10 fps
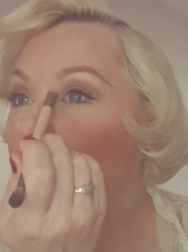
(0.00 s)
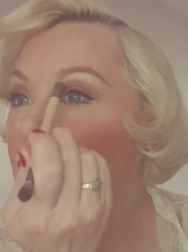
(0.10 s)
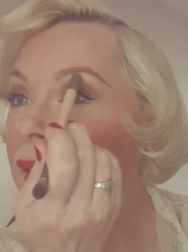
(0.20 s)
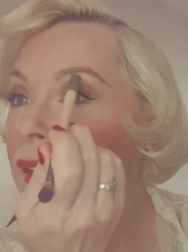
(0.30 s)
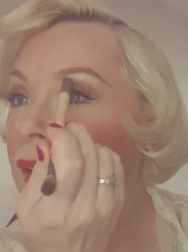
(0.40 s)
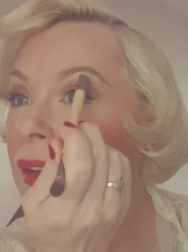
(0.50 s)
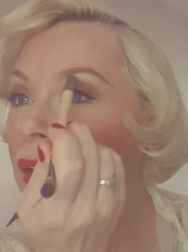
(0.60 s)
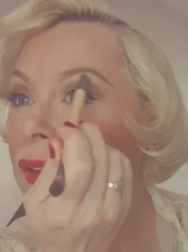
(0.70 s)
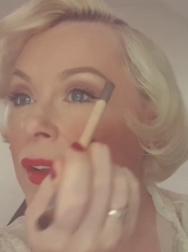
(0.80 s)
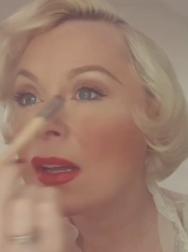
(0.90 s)
anything that
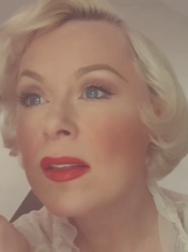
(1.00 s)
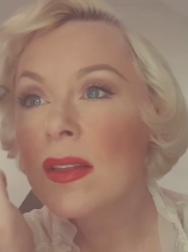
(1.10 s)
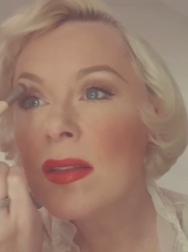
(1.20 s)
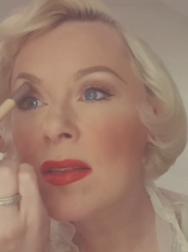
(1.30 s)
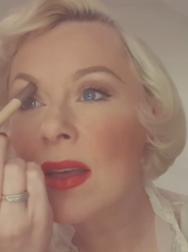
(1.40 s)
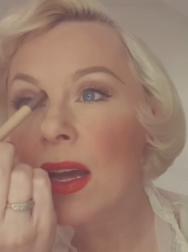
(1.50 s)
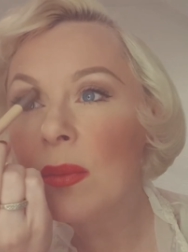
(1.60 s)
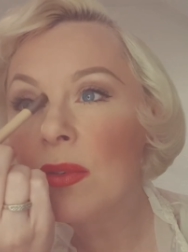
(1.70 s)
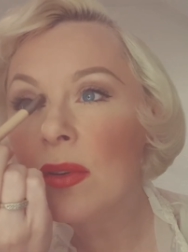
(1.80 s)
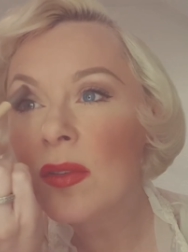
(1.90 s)
you think has
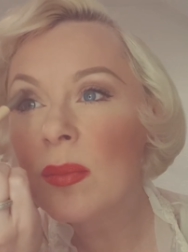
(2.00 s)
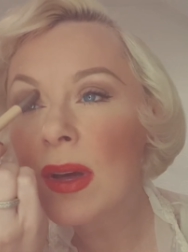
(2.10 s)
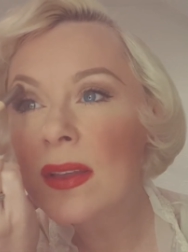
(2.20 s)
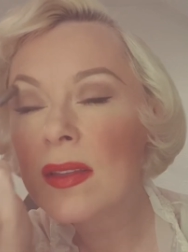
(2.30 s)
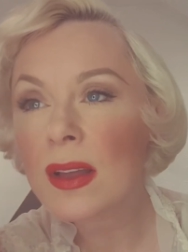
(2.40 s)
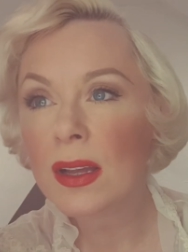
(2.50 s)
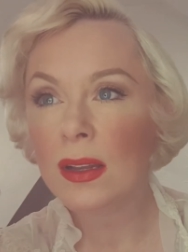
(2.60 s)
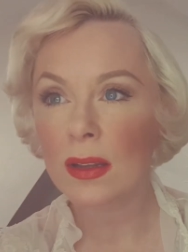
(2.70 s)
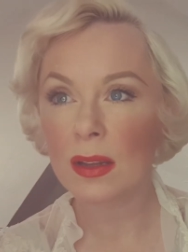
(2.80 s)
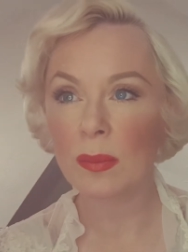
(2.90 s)
escaped or is
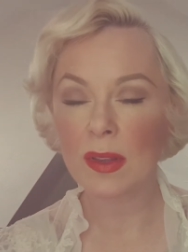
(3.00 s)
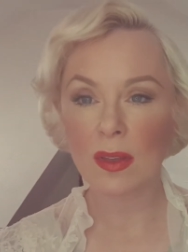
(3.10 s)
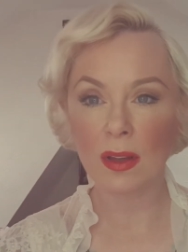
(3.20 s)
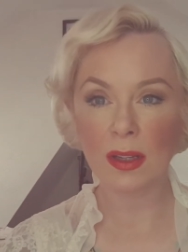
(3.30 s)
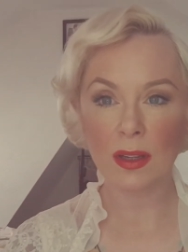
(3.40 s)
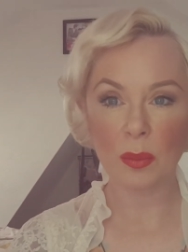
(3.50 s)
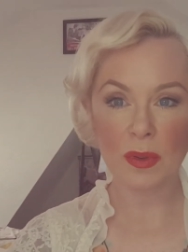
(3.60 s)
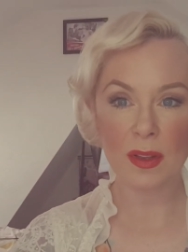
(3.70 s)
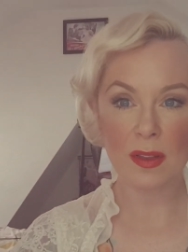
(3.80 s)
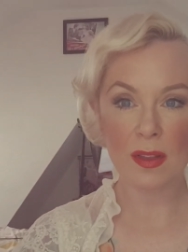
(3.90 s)
messy can be tidied up
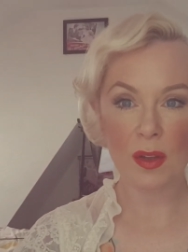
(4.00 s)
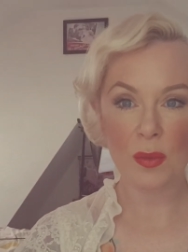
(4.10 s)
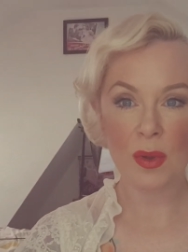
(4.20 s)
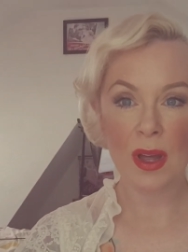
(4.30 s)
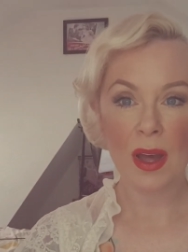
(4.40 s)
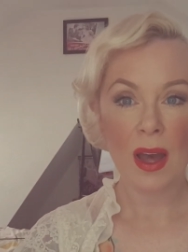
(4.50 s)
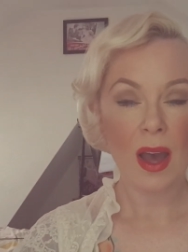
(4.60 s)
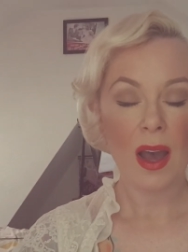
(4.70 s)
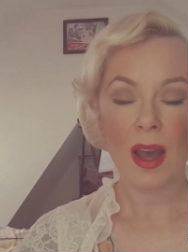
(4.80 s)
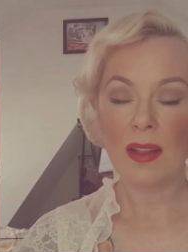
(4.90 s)
with this too.
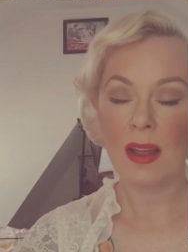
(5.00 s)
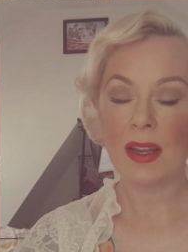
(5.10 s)
And